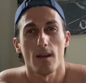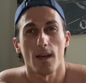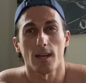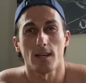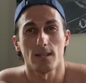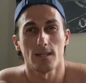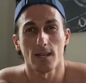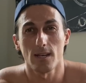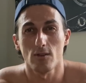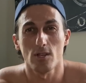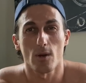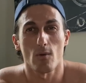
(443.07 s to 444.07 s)
and
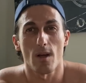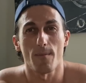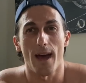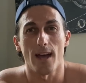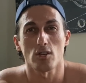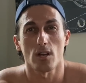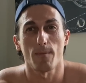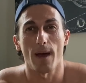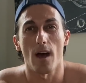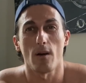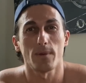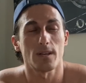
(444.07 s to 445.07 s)
continue doing what I'm passionate
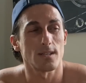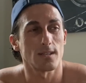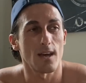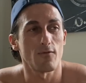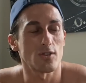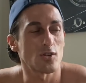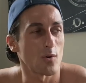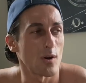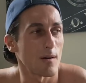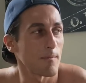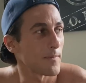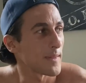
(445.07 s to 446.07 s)
about because life is
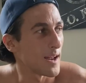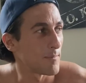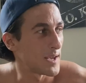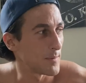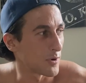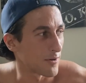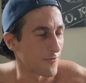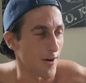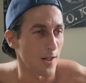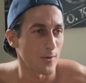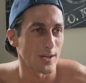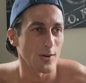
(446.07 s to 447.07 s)
short and people are
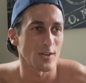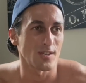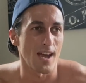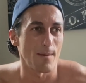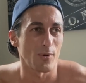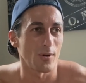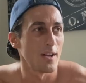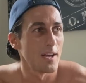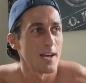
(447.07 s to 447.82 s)
following your example.